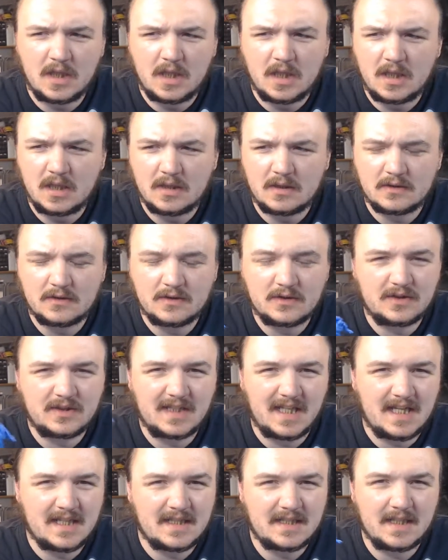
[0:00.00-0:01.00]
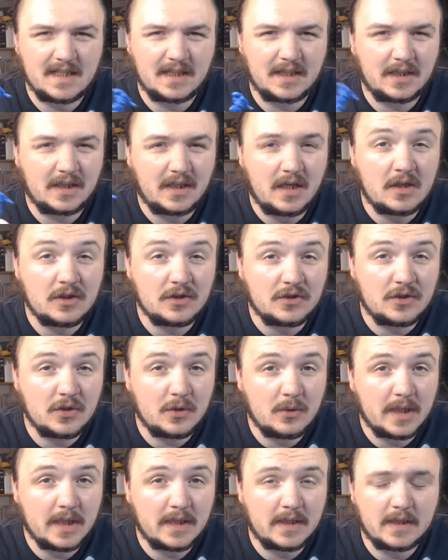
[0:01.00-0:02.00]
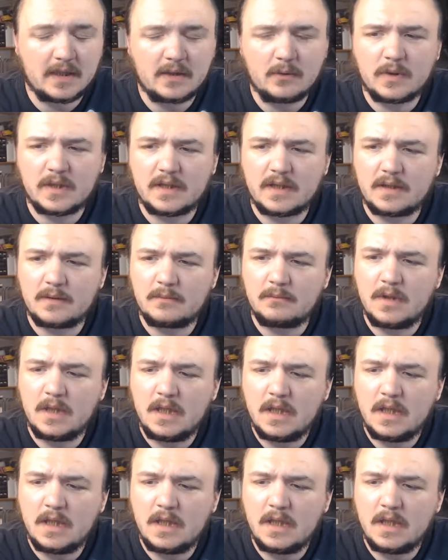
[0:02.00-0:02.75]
are static, you can't do anything with them,